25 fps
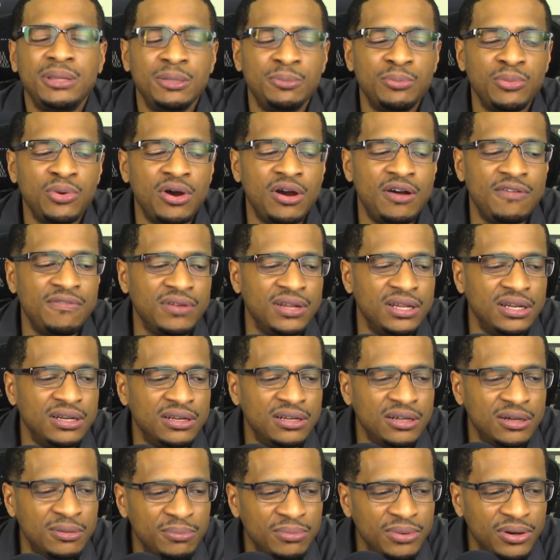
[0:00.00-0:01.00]
Marvel and
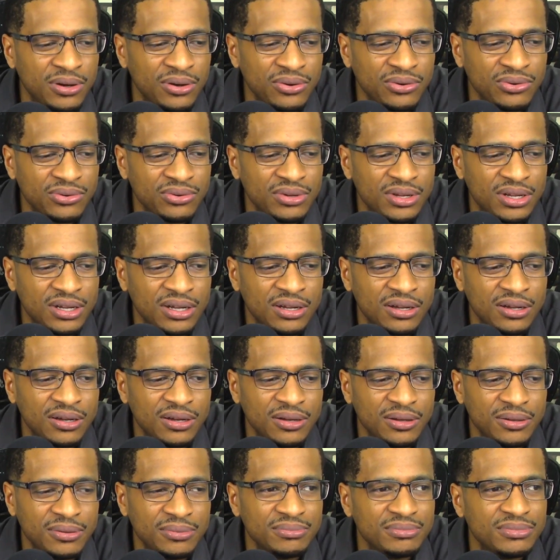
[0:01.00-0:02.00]
Dumbo.
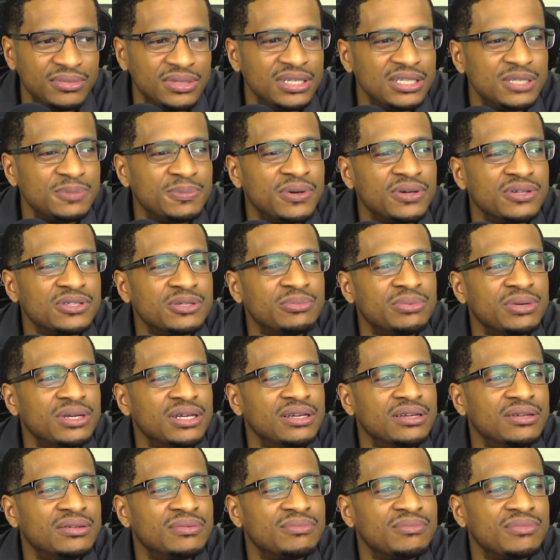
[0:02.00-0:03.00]
Uh, this supposed to
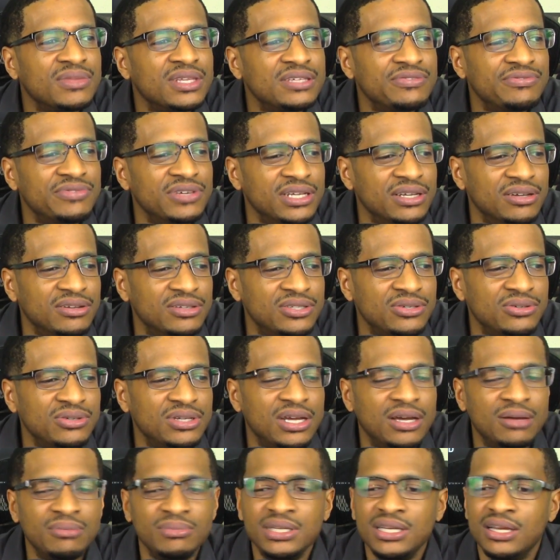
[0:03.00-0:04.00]
be this video too
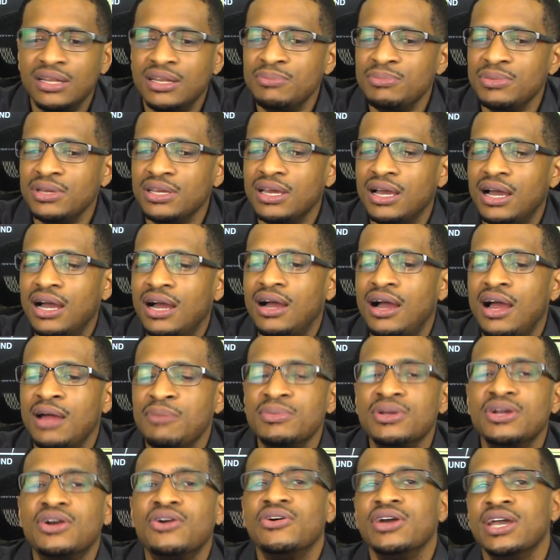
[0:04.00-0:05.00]
damn. Yeah, let me. I, I'm
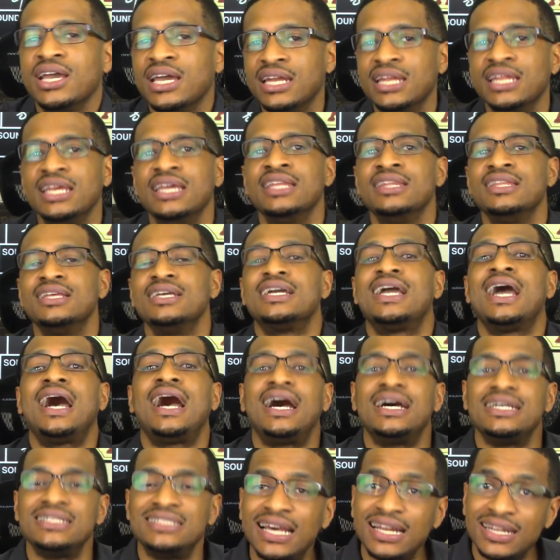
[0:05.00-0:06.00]
gonna go ahead and end it,
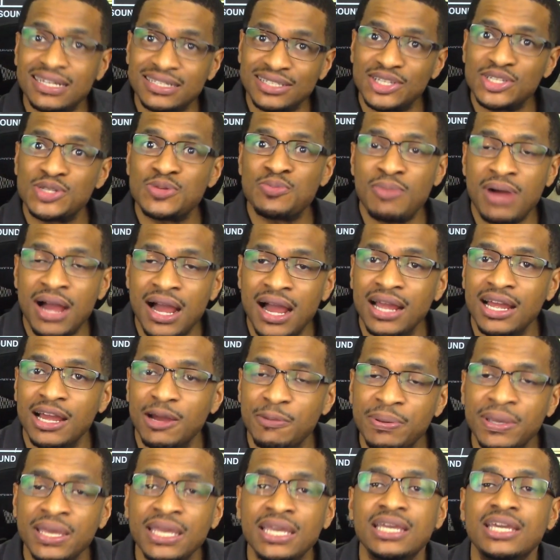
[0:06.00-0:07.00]
guys. That is just my
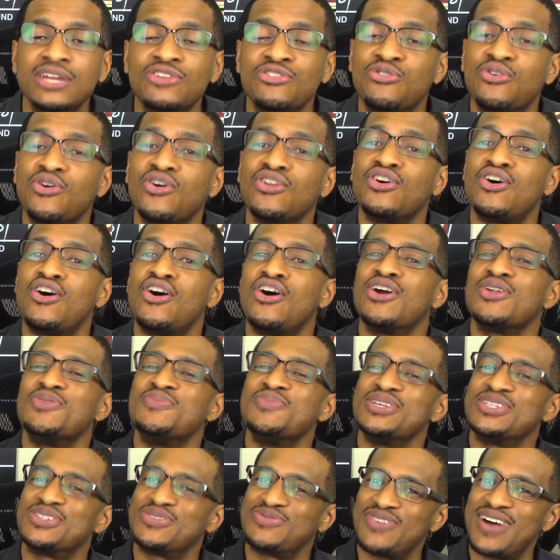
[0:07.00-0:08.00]
opinion for the
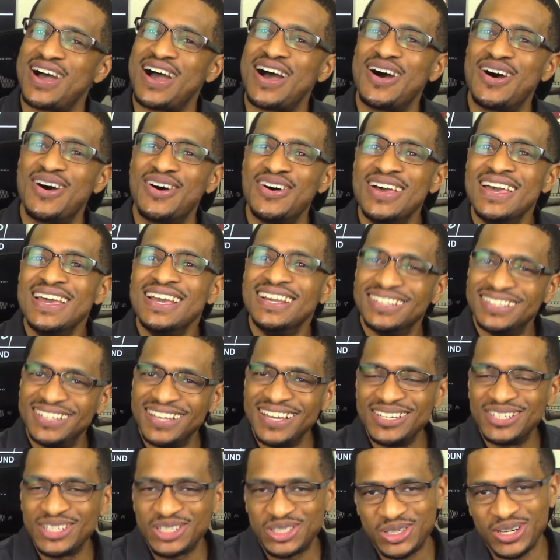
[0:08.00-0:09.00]
Artemis Fowl
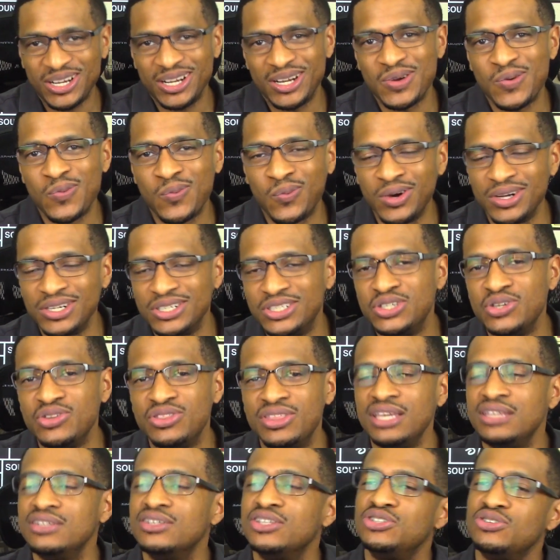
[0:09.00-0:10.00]
teaser trailer. What did you
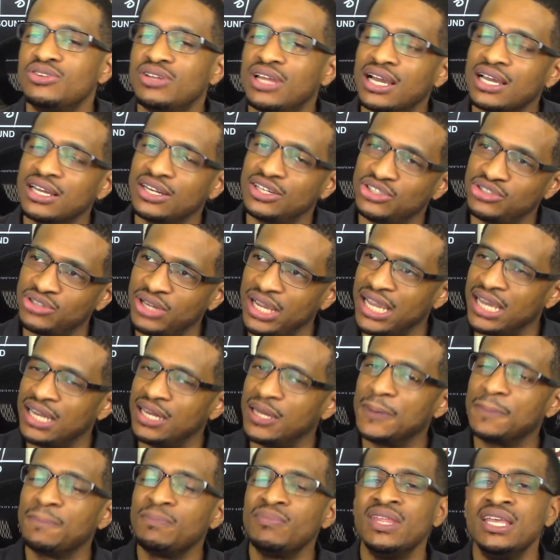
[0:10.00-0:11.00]
think? Did you like it? Did you hate
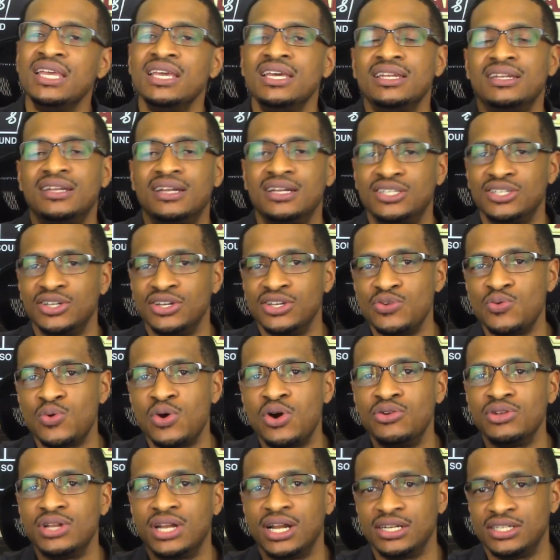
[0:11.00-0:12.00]
it? Did I turn you
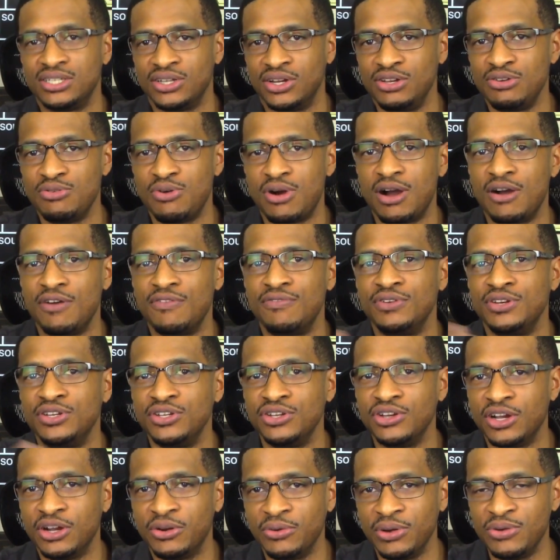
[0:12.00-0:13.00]
on? Did I turn you off? Do you
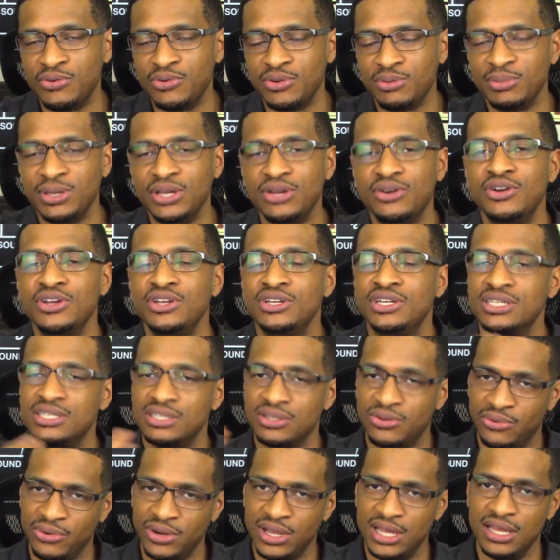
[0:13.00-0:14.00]
agree with me or you
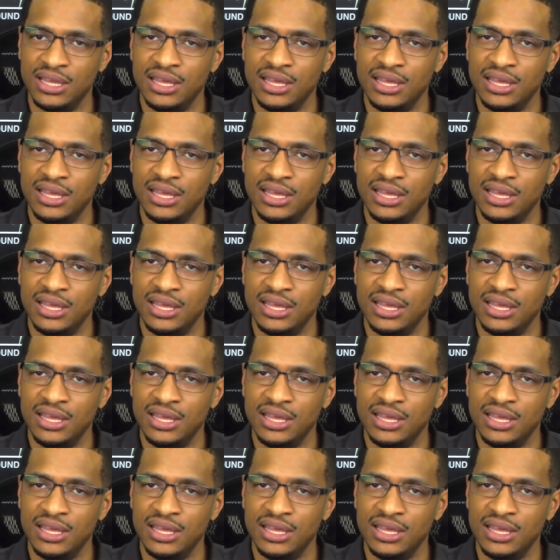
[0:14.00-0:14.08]
disagree?